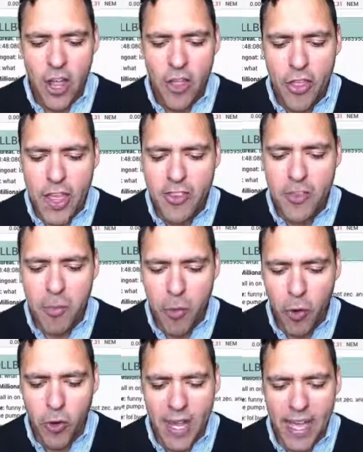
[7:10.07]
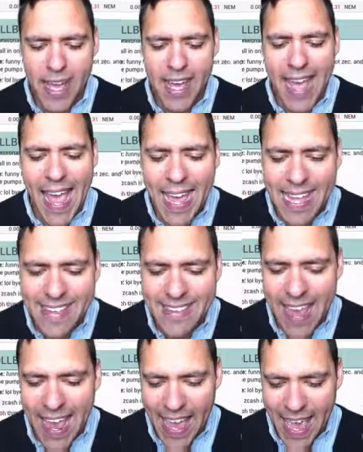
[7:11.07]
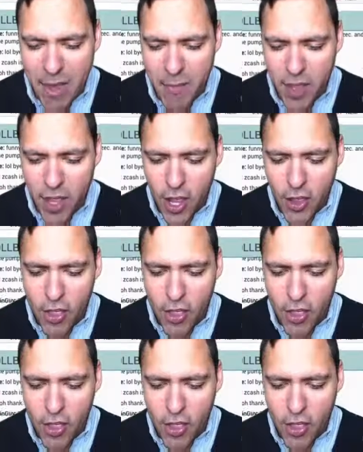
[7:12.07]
this morning at 8 a.m.,